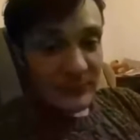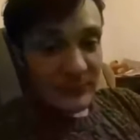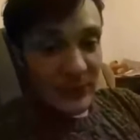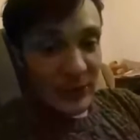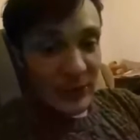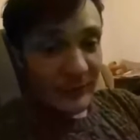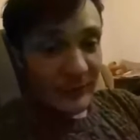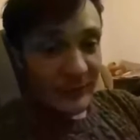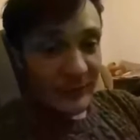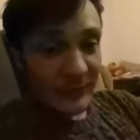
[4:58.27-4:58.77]

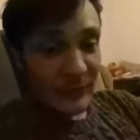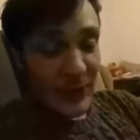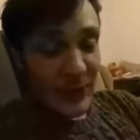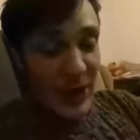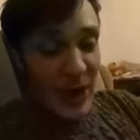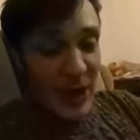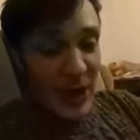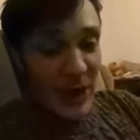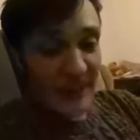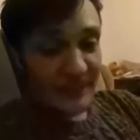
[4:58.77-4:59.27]

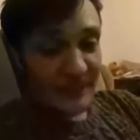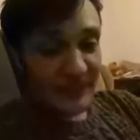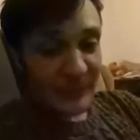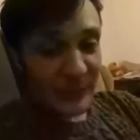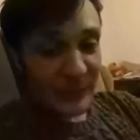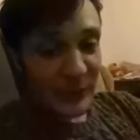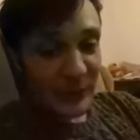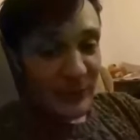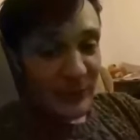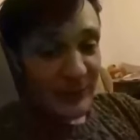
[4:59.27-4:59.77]
I
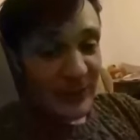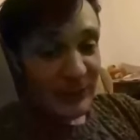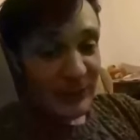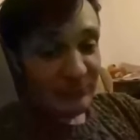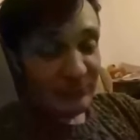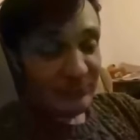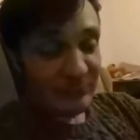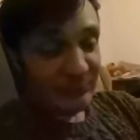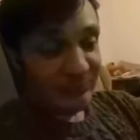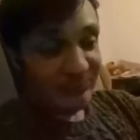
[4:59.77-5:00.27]
mean,
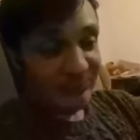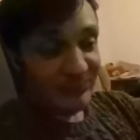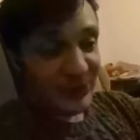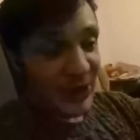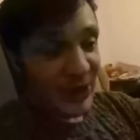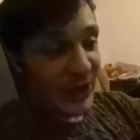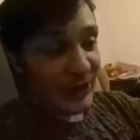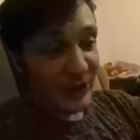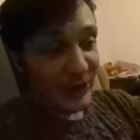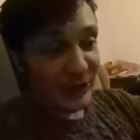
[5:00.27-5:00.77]

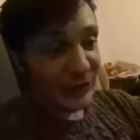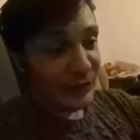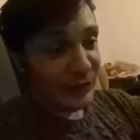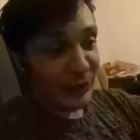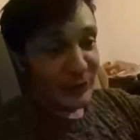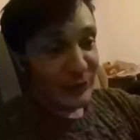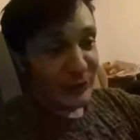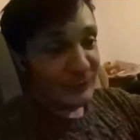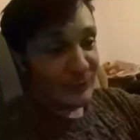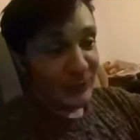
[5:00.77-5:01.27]
again, I can
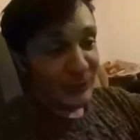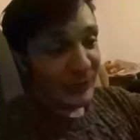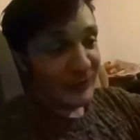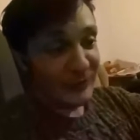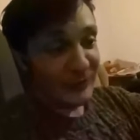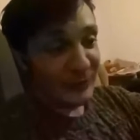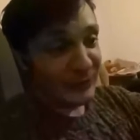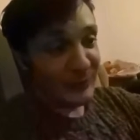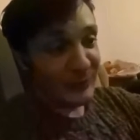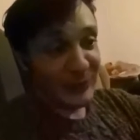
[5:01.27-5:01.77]
only
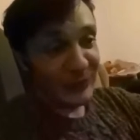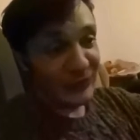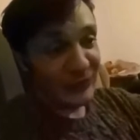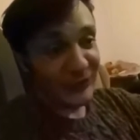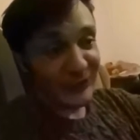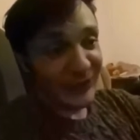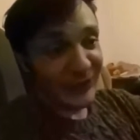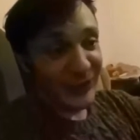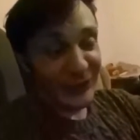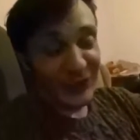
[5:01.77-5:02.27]
improve as much
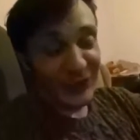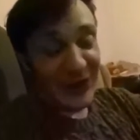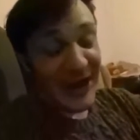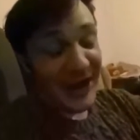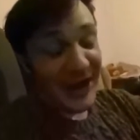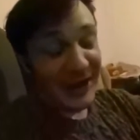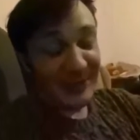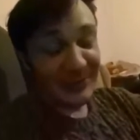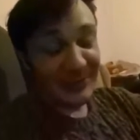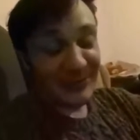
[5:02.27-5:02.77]
as I use the
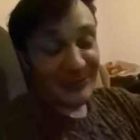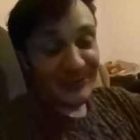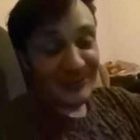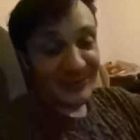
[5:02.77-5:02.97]
app.